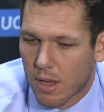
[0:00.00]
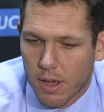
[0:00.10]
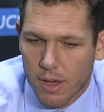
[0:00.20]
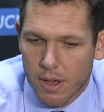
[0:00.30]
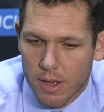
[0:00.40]

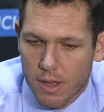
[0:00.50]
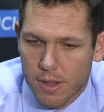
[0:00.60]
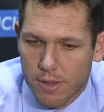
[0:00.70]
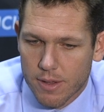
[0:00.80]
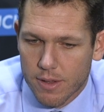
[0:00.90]

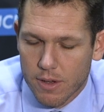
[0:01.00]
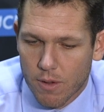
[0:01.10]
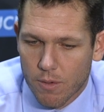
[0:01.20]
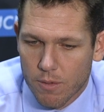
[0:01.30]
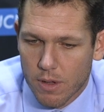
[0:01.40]

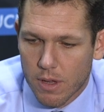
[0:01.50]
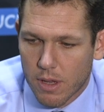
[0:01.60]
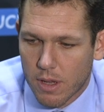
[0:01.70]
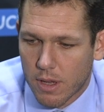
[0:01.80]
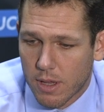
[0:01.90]
and
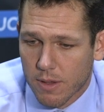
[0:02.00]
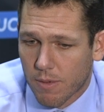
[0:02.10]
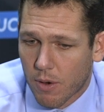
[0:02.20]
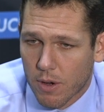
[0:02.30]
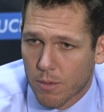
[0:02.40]
he's a
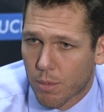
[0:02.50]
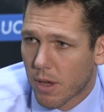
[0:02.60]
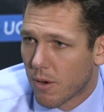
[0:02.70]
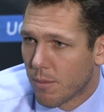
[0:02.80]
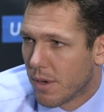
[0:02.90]
very good
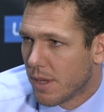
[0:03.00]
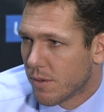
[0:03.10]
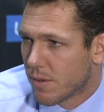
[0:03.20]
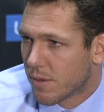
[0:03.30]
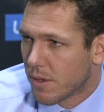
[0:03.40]
player, but
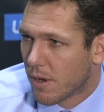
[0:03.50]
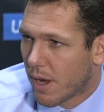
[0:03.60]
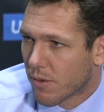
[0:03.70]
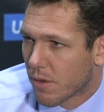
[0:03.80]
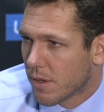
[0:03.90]
he's, you know,
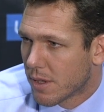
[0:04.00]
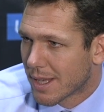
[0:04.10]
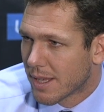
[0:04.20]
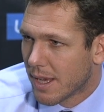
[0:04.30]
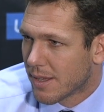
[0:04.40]
I'll tell you,
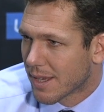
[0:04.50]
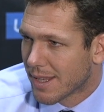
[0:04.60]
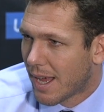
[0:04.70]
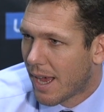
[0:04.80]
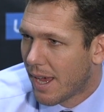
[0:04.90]
6'8",
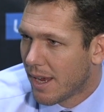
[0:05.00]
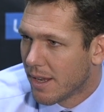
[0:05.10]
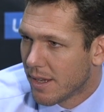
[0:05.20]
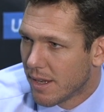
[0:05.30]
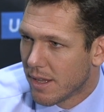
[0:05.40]

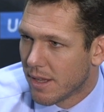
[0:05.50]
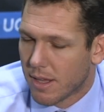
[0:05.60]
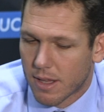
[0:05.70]
6'9".